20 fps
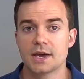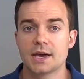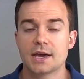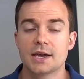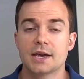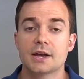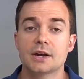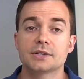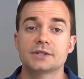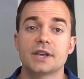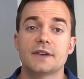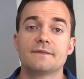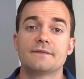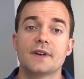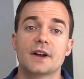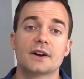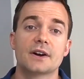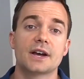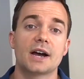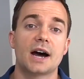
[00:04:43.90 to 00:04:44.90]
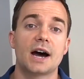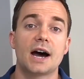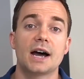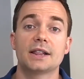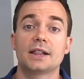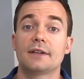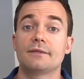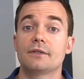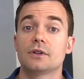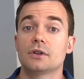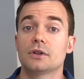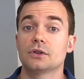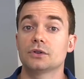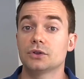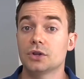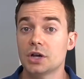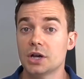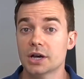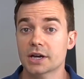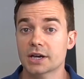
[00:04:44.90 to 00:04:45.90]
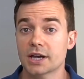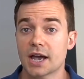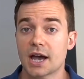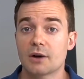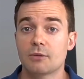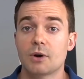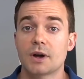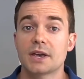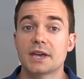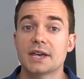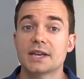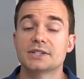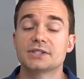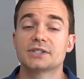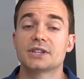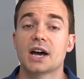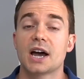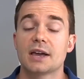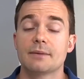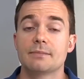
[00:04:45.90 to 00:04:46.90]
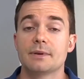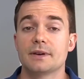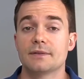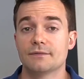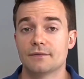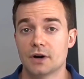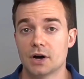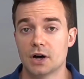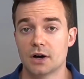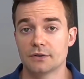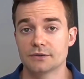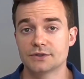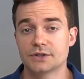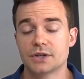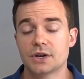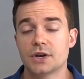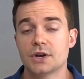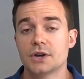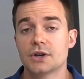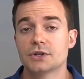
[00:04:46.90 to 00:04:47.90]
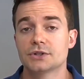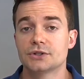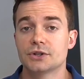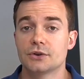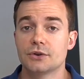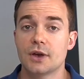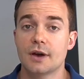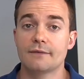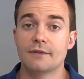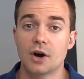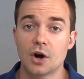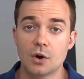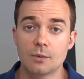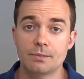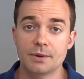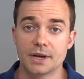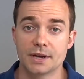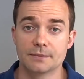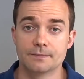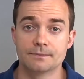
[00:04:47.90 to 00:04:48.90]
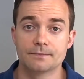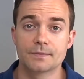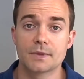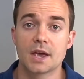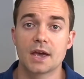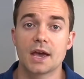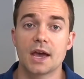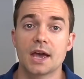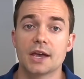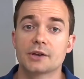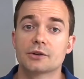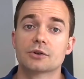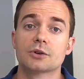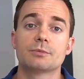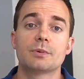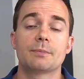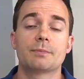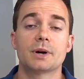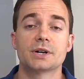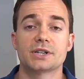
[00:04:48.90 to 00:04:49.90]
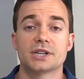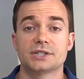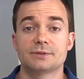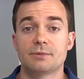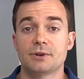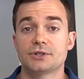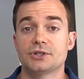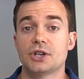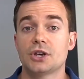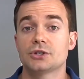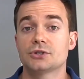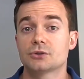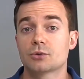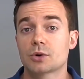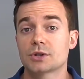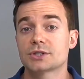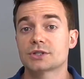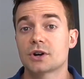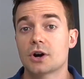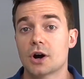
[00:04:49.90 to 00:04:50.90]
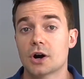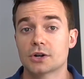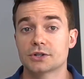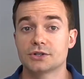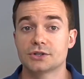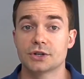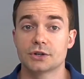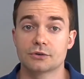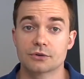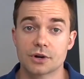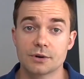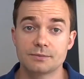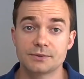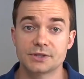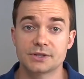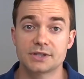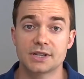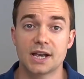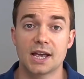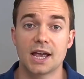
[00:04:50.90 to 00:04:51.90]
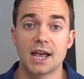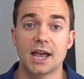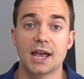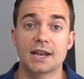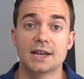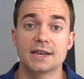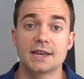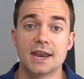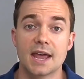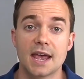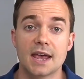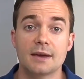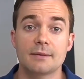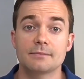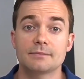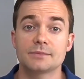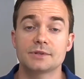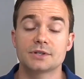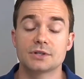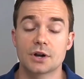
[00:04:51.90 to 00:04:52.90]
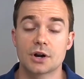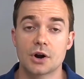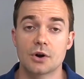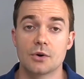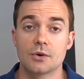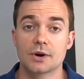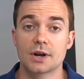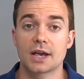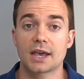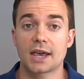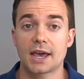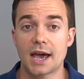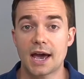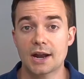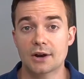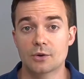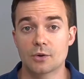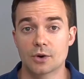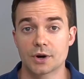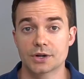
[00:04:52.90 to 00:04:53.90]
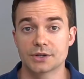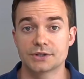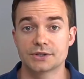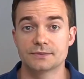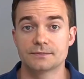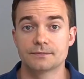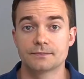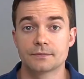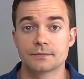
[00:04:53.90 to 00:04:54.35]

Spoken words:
Here's a very high-level look at what each type involves. So you have open. A group of participants sorts cards into groups and names their own categories.